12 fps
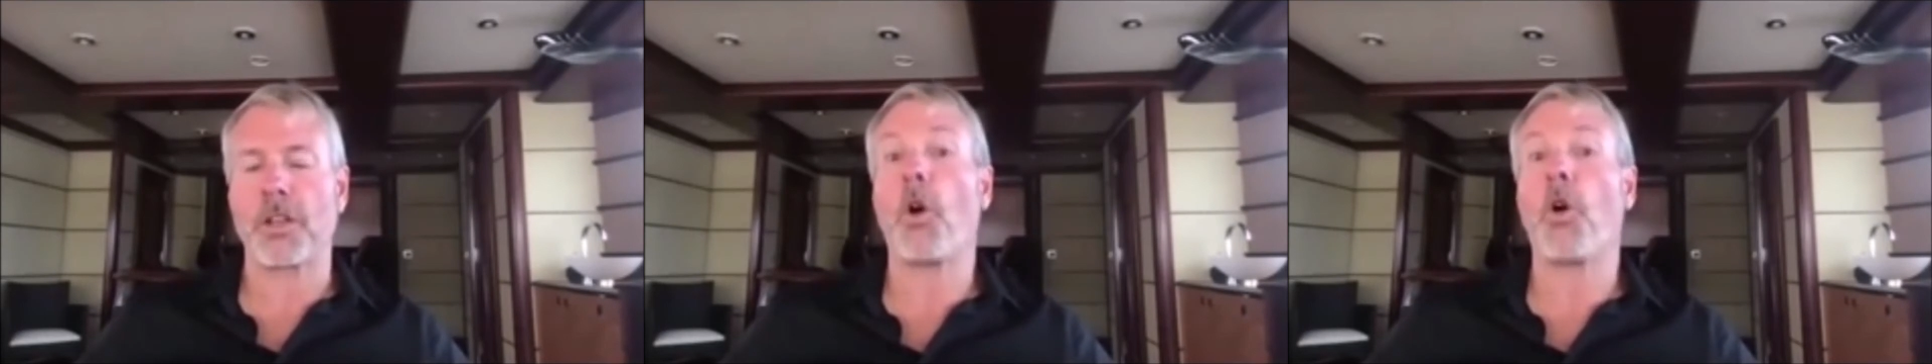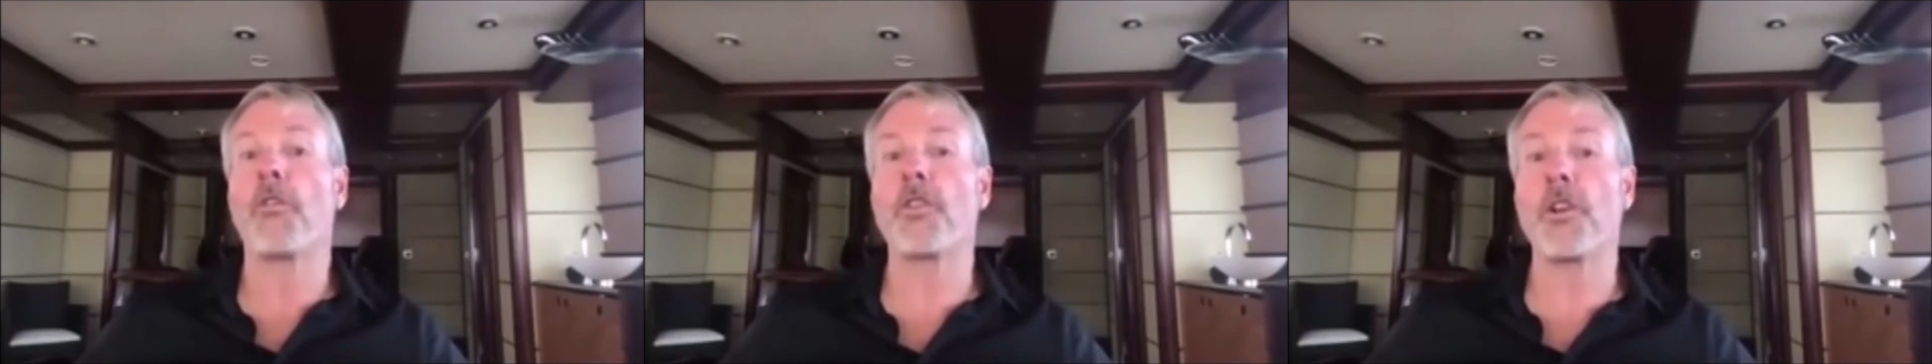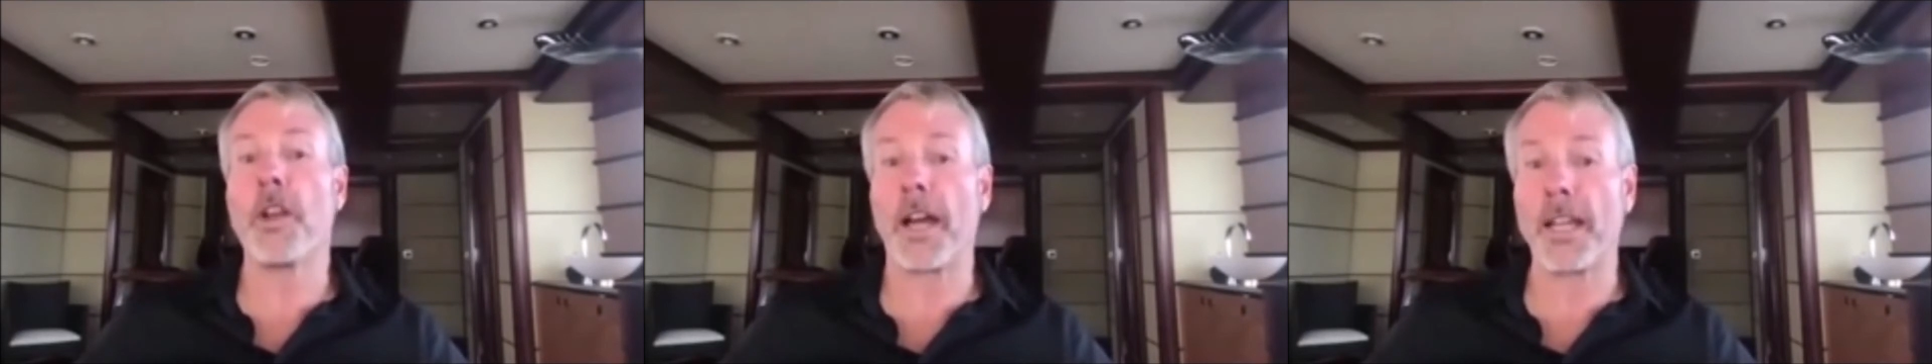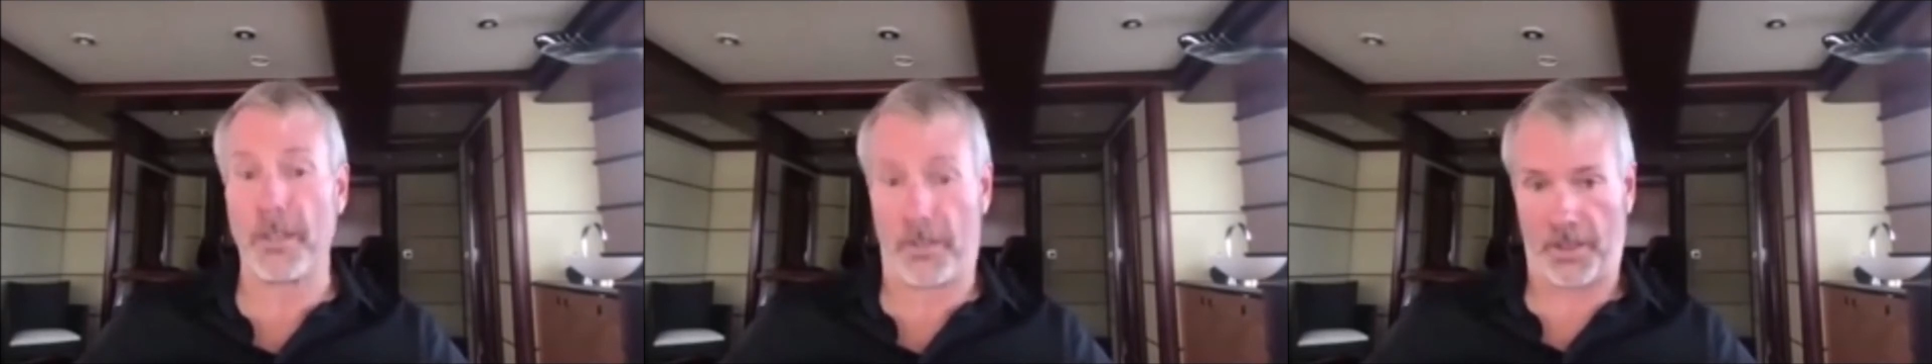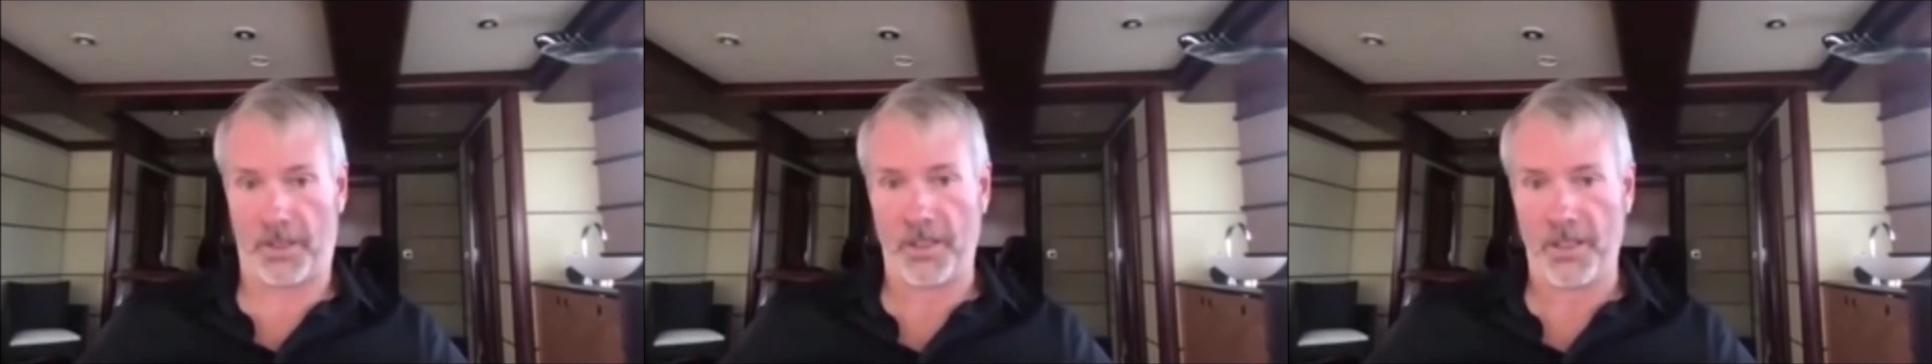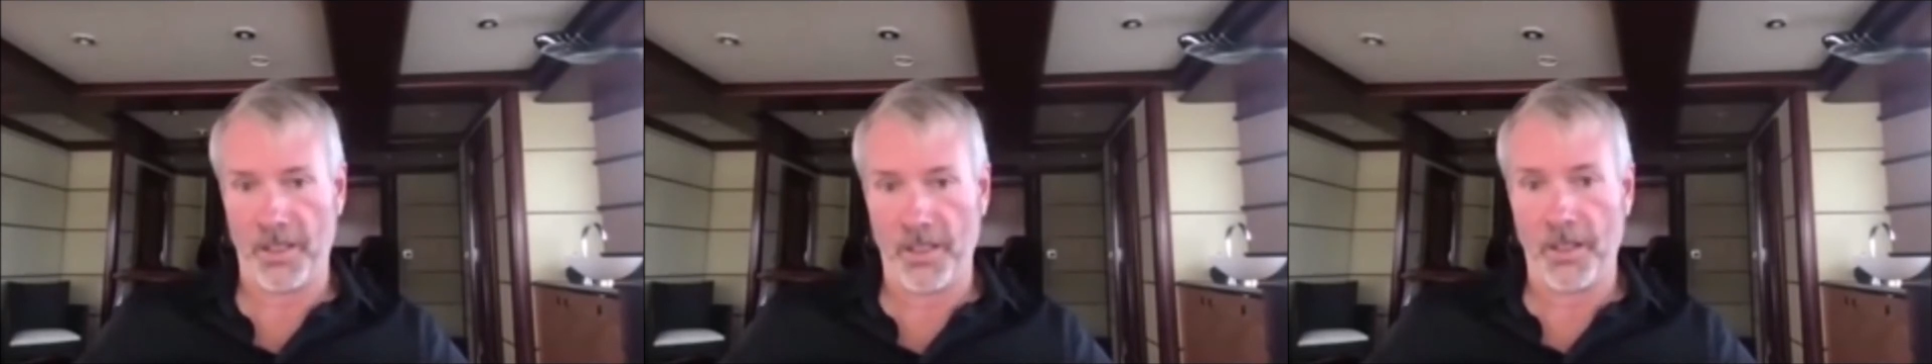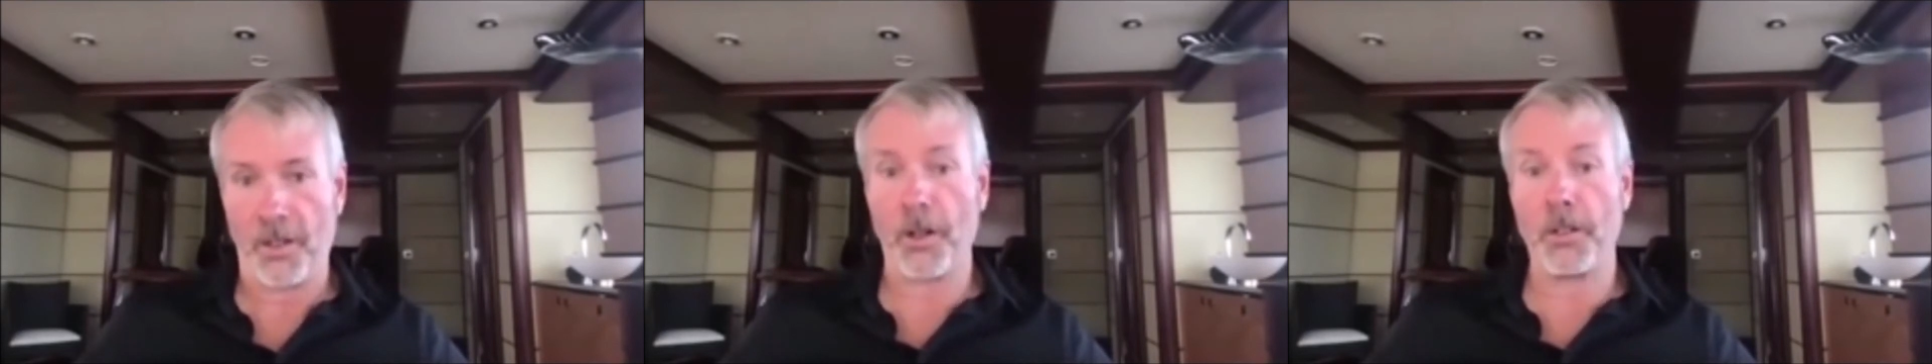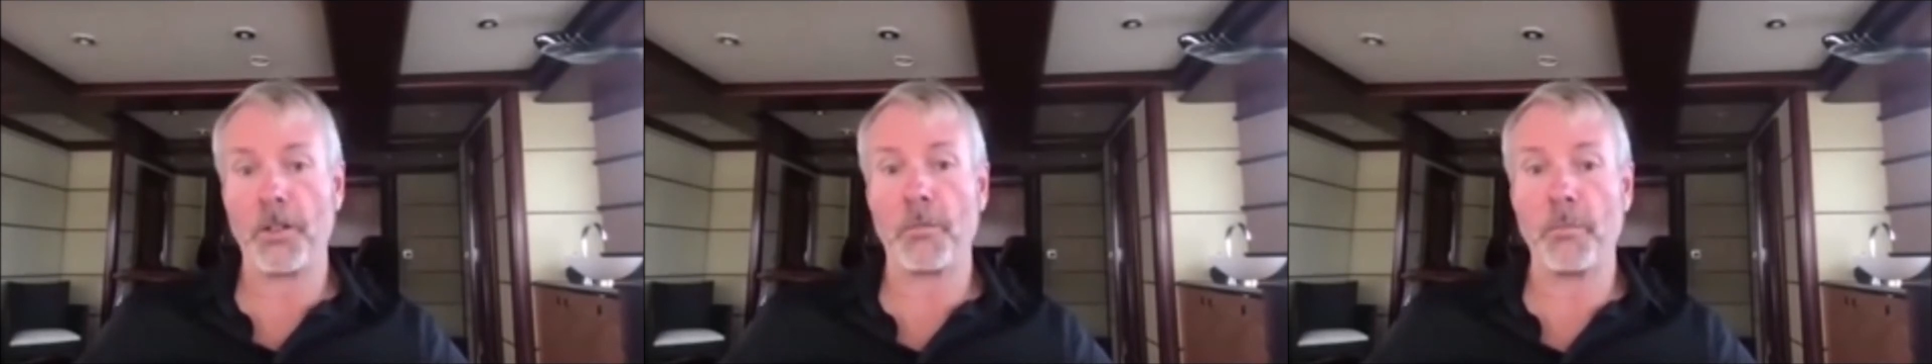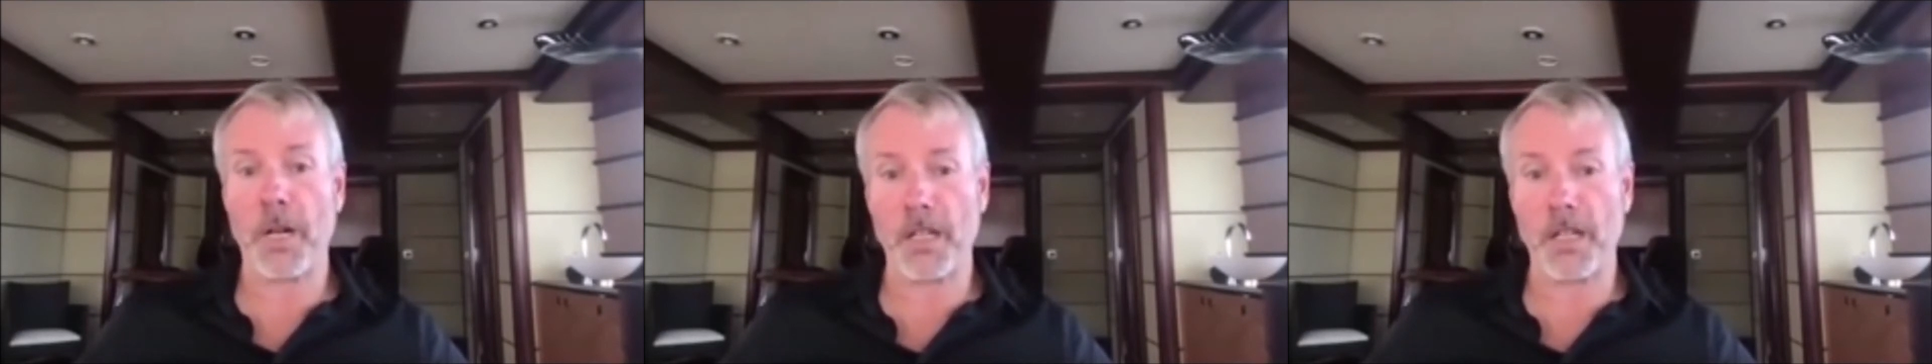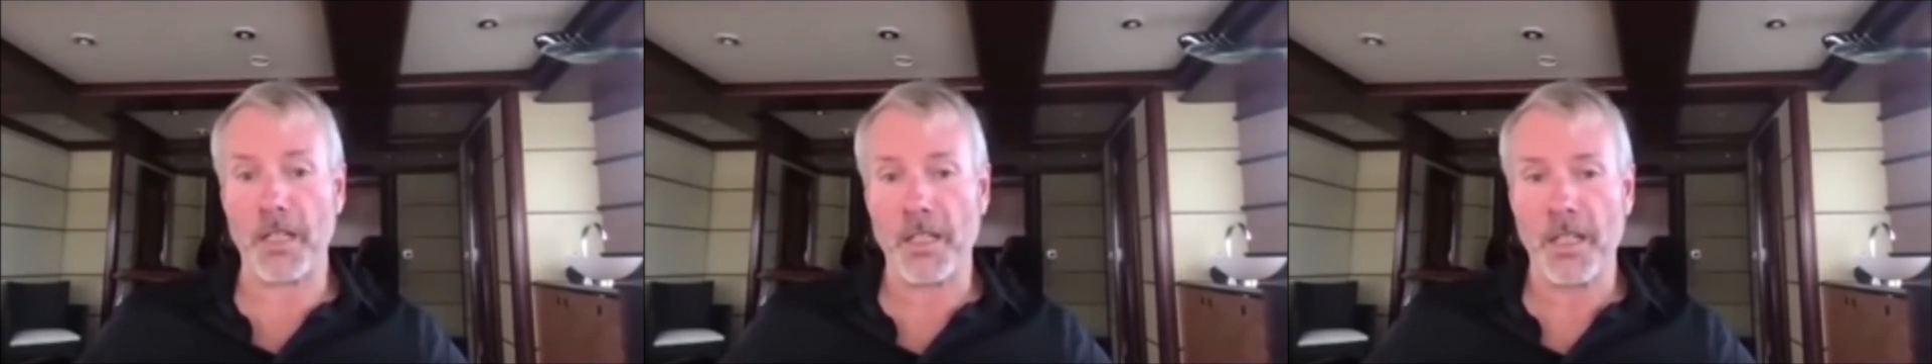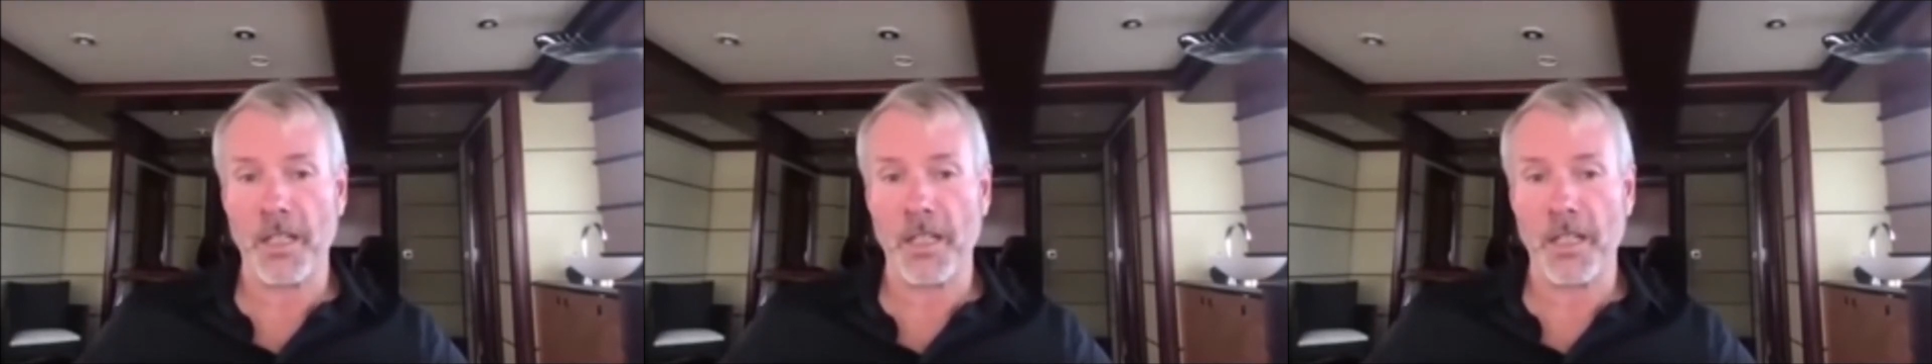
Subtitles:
overnight on your money.